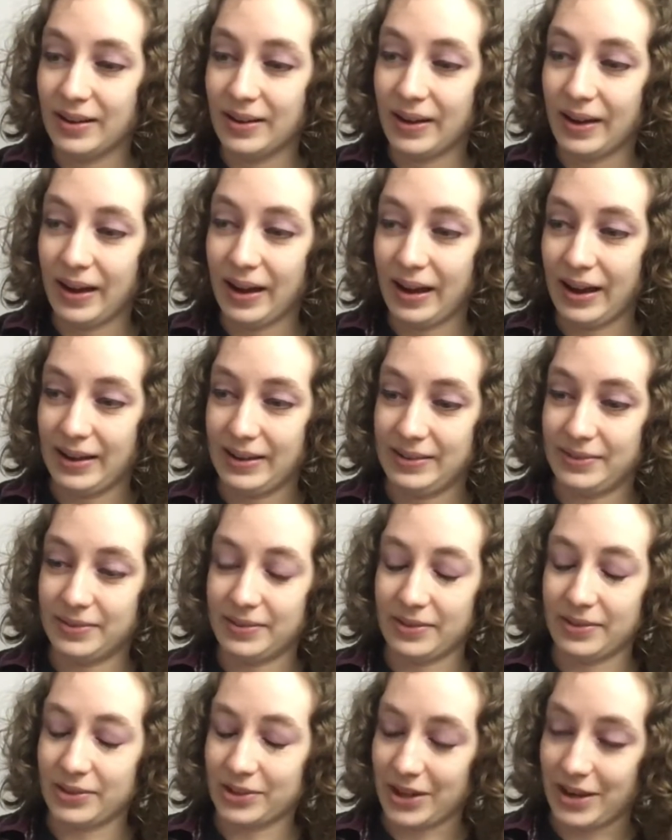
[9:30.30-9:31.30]
I have
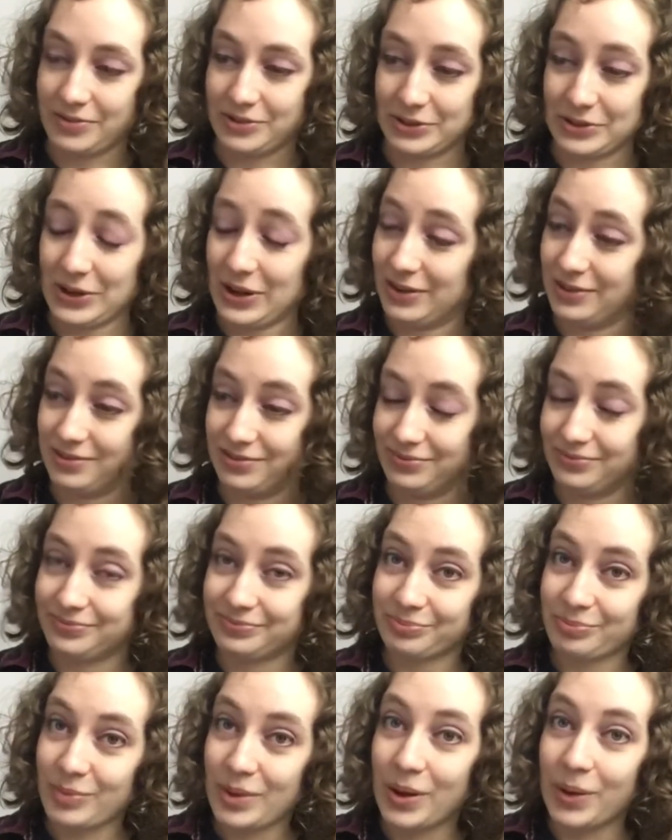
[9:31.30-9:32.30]
ever gotten
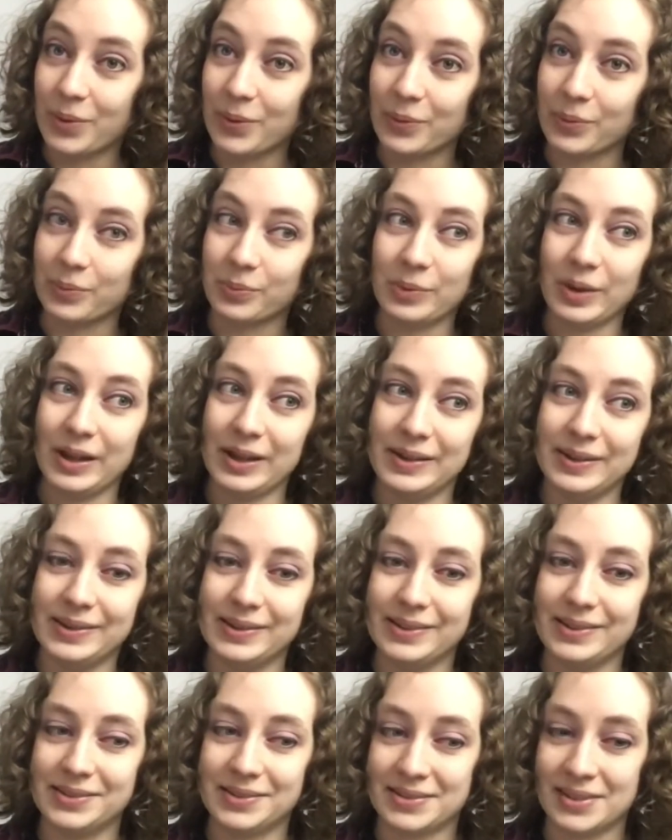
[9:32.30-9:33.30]

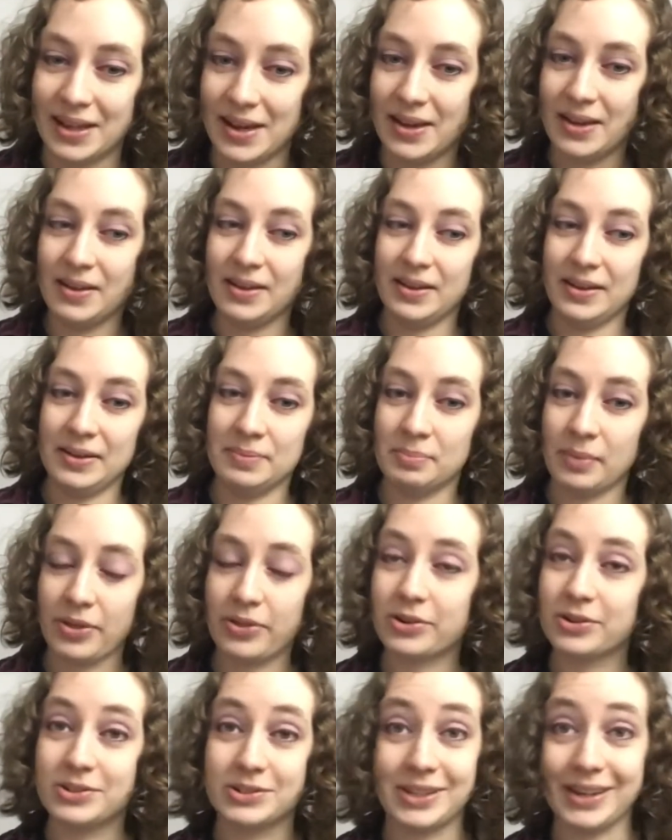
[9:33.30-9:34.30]
is, in my
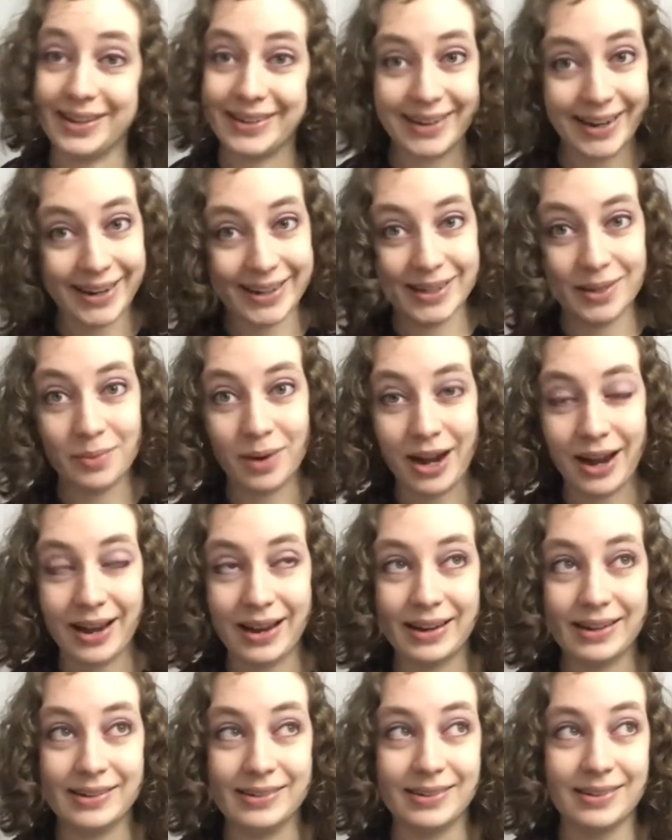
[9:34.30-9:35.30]
Thursday game,
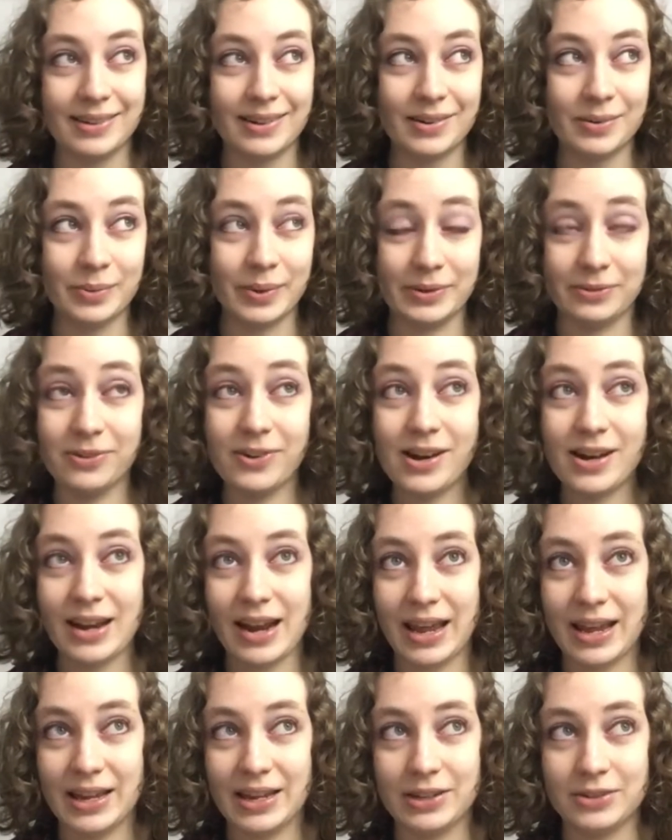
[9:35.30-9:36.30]
we fought
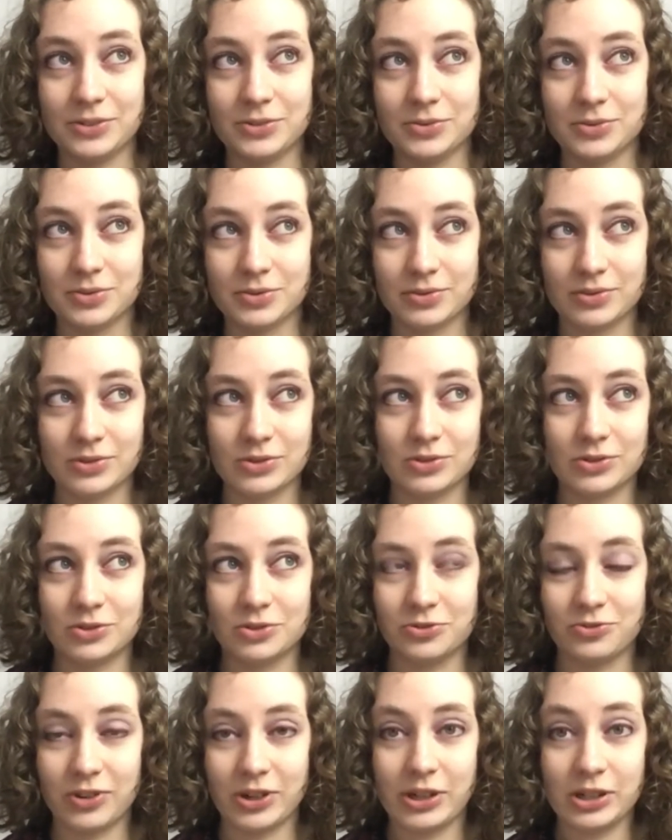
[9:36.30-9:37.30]
a
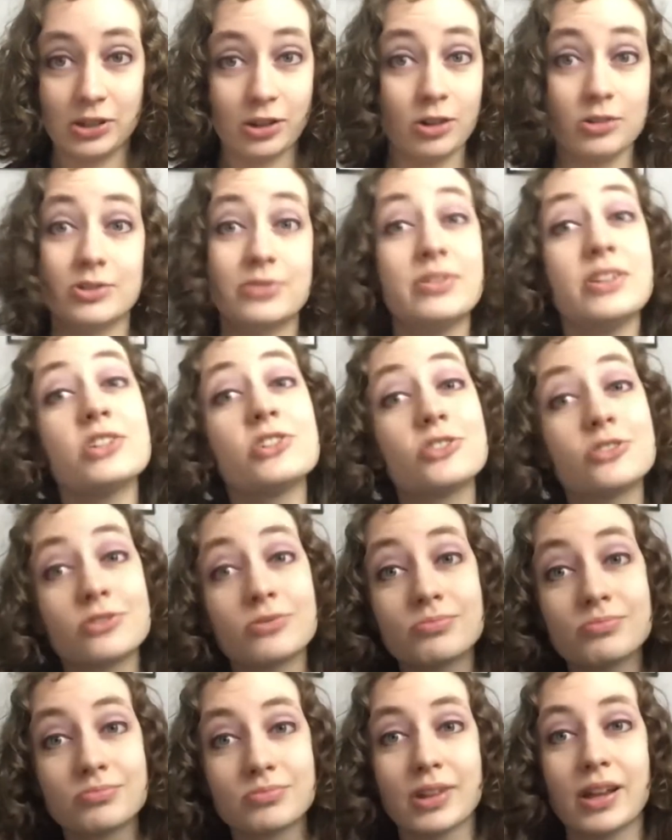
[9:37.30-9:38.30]
very large fish
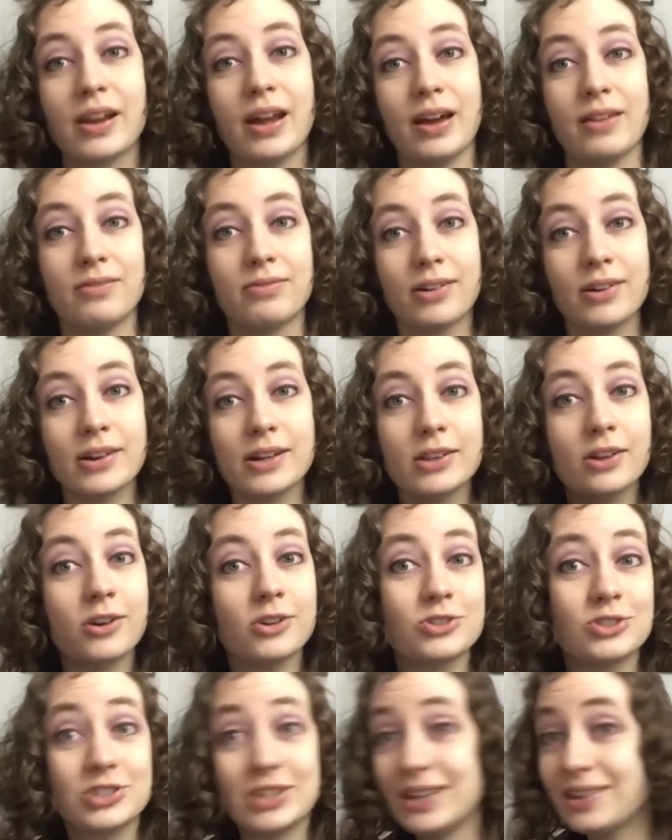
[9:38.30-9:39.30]
that had very
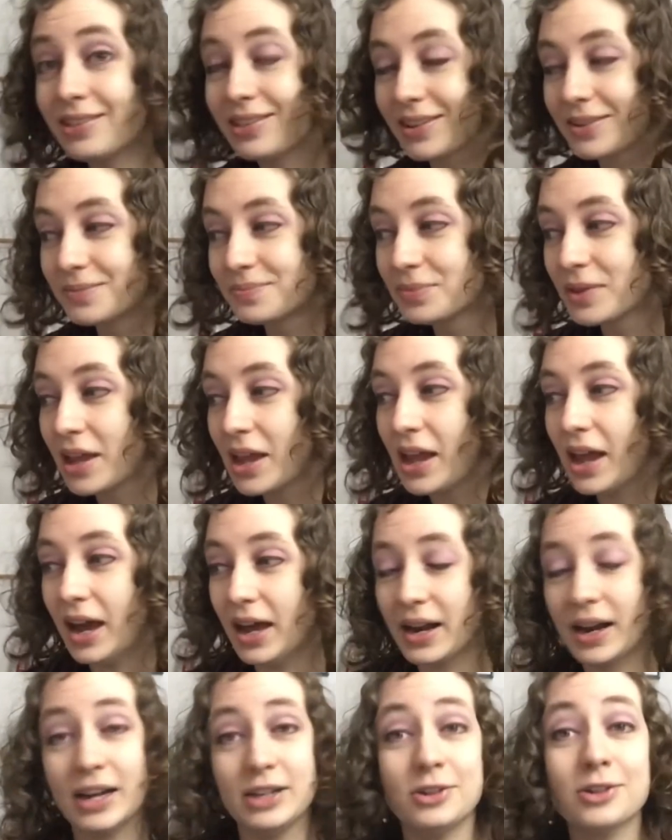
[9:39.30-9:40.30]
large teeth, and
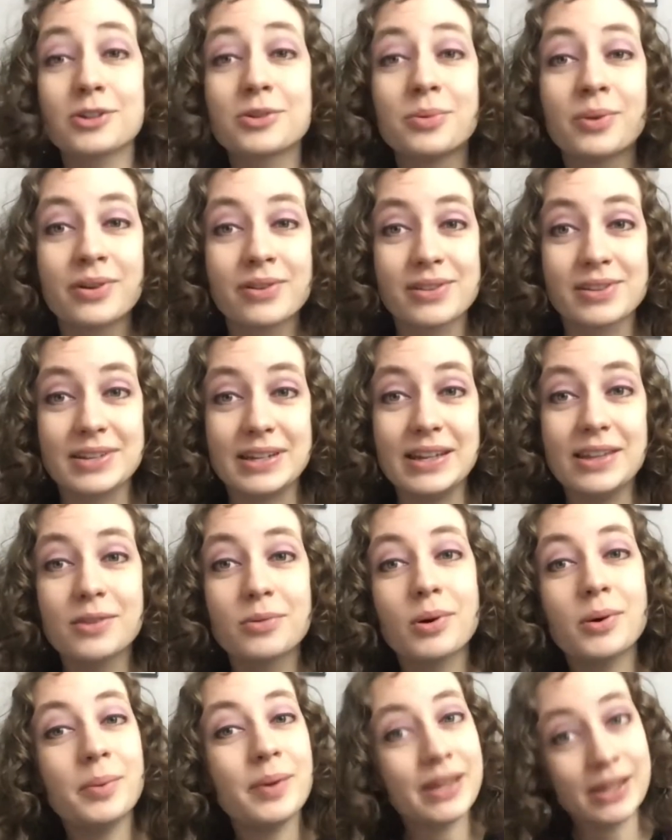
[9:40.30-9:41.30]
I took one of the teeth
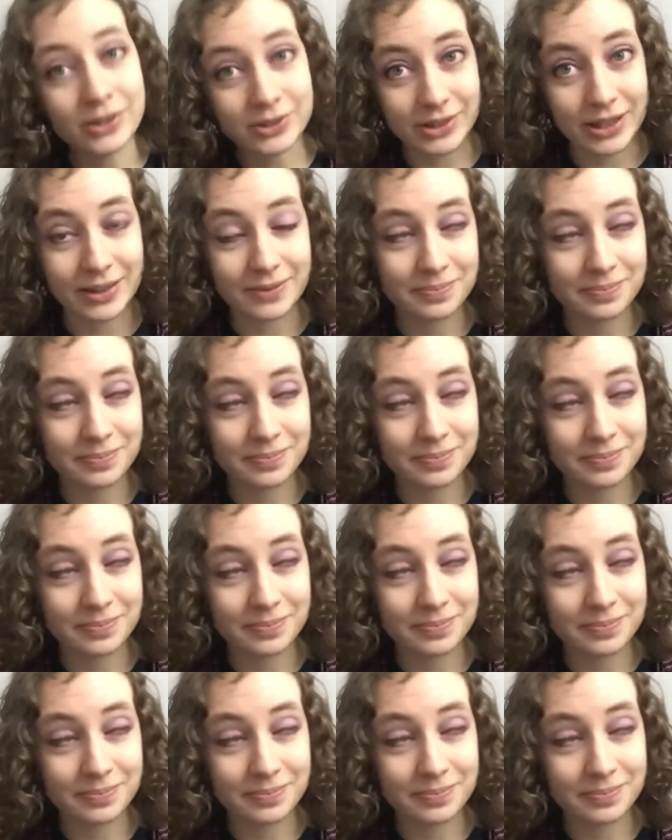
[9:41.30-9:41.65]
when we killed it,